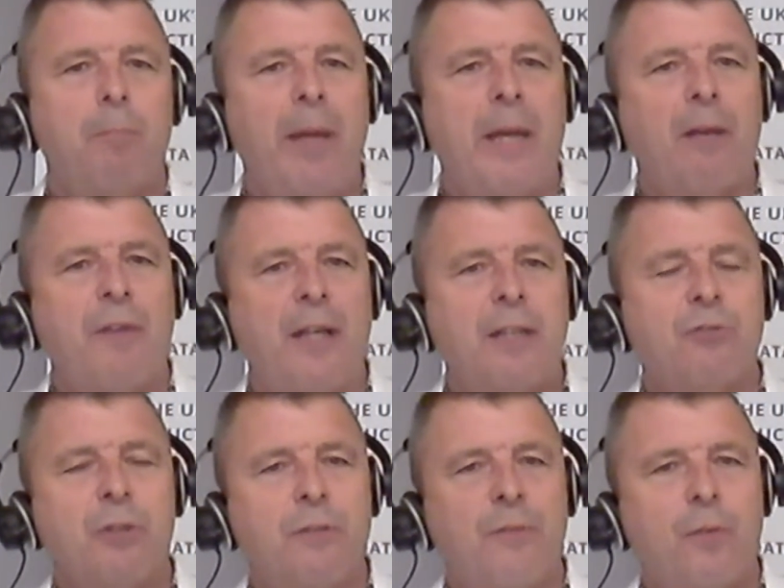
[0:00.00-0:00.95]
mega
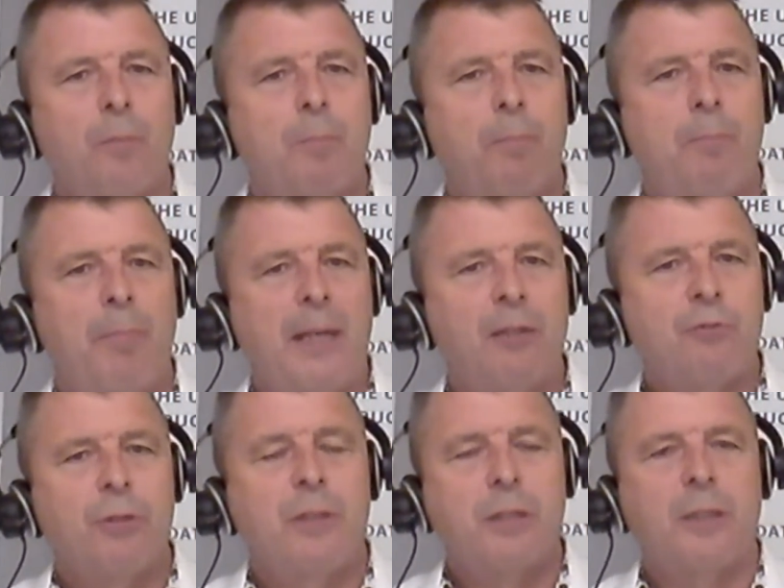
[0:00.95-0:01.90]
factories for
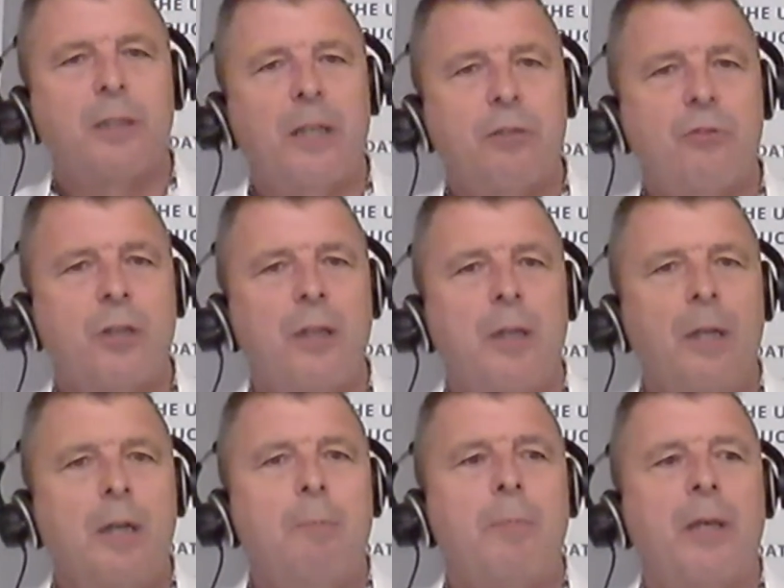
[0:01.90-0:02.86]
batteries, etc.,
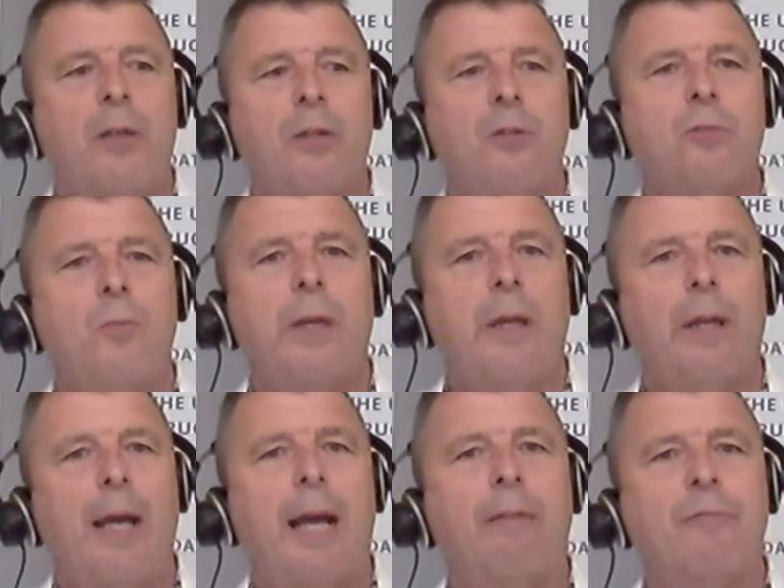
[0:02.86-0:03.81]
because we're
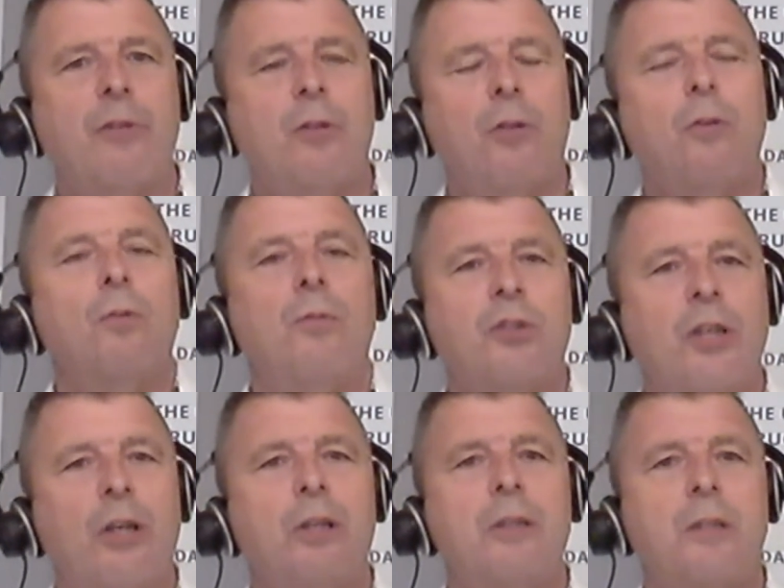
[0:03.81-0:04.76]
going to have to look at
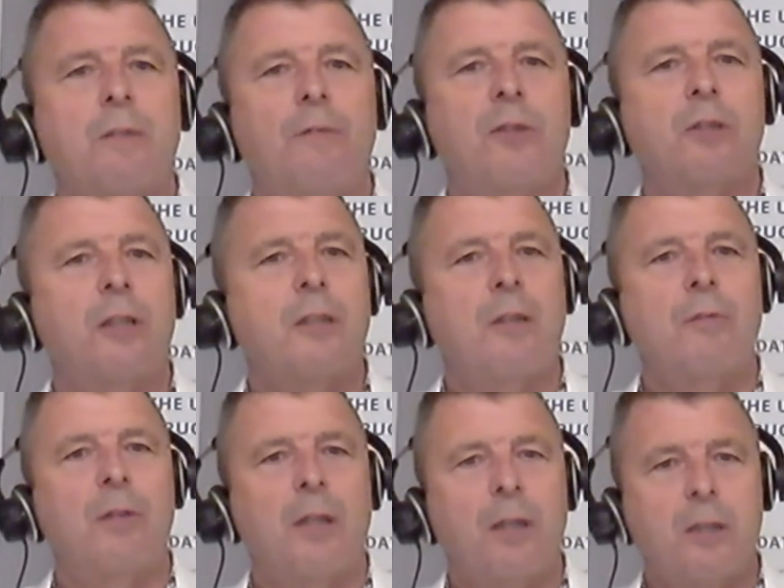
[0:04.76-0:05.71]
alternatives, because I
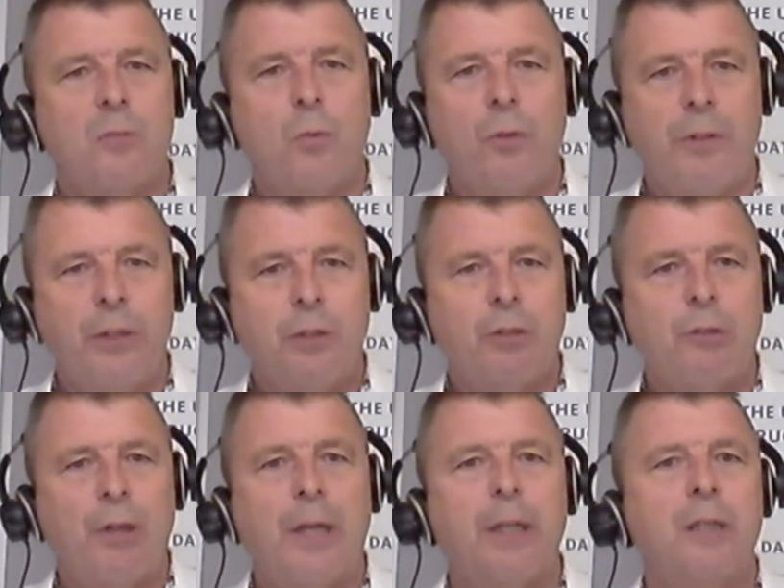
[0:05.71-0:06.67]
don't think this war in
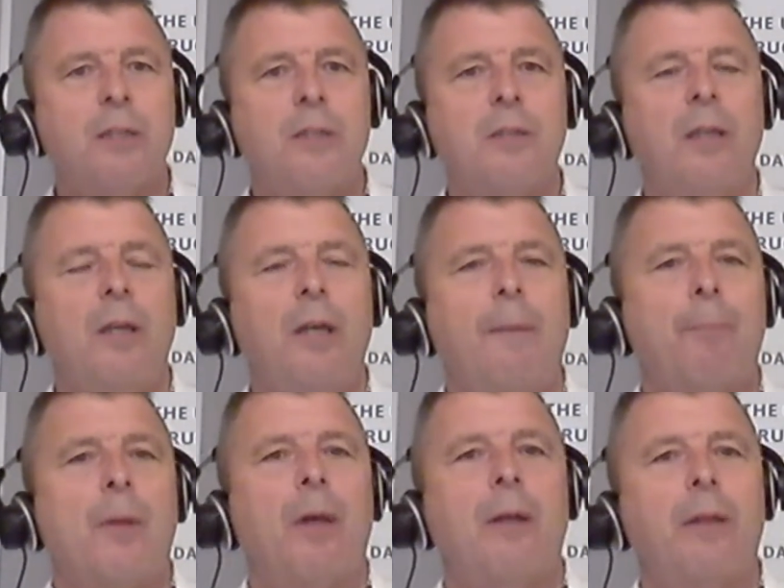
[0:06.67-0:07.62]
Ukraine is
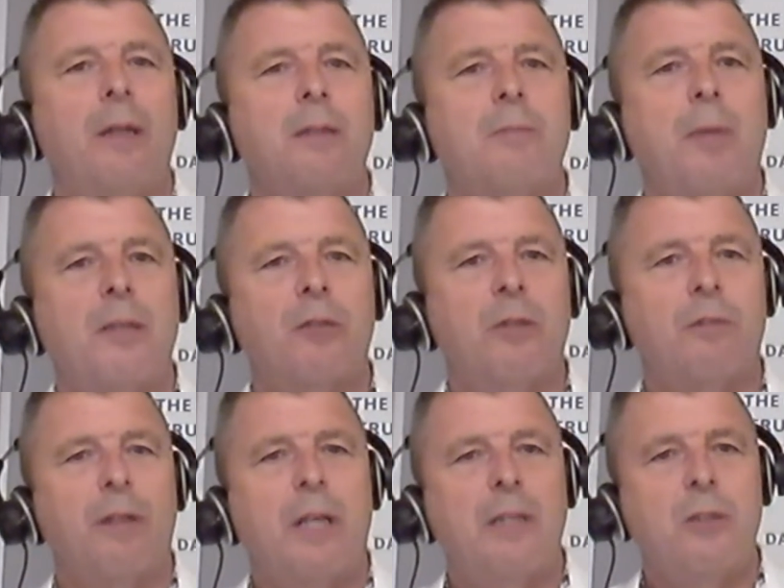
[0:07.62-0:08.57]
there's
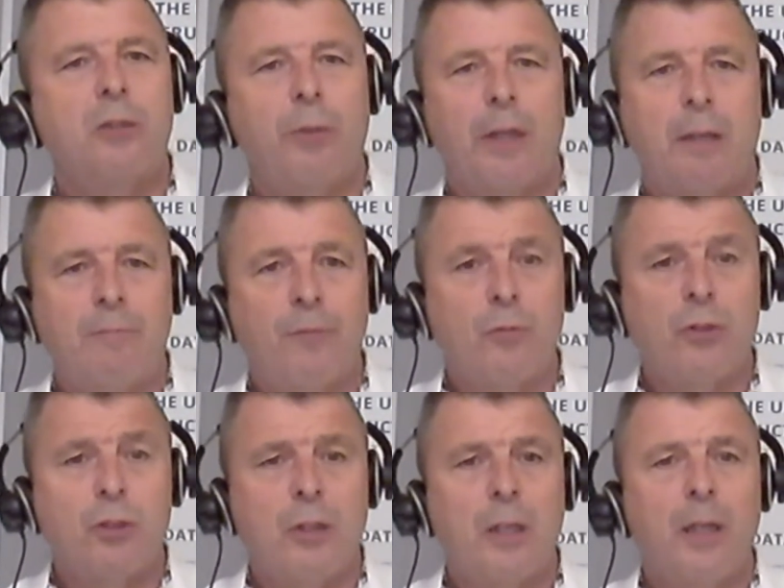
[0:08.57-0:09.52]
much of an end to it,
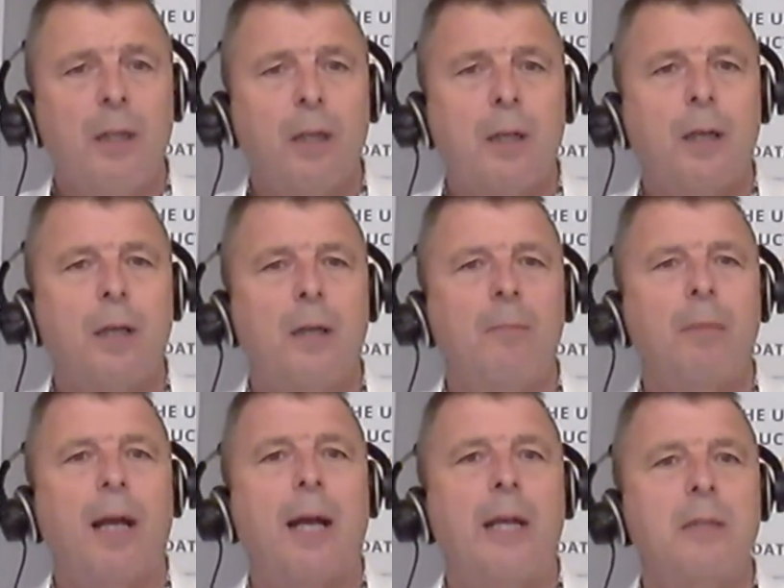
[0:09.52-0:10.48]
unfortunately.
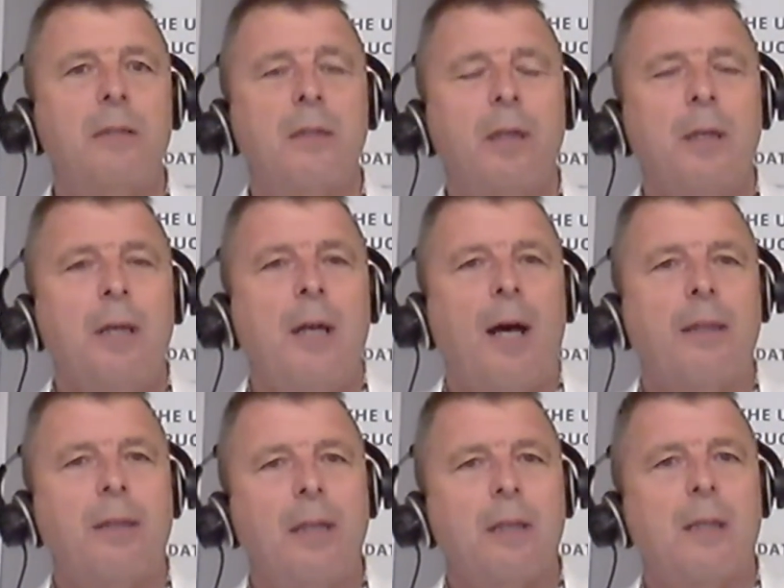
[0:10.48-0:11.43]
And
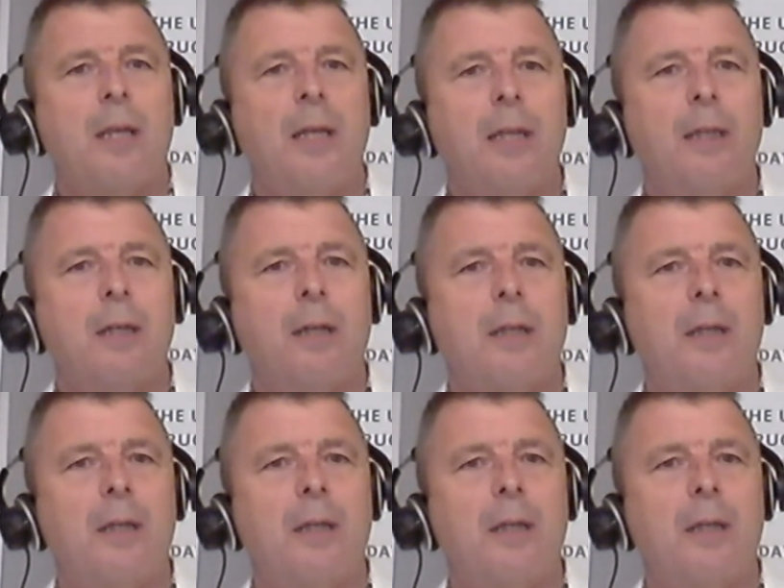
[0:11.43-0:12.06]
I think the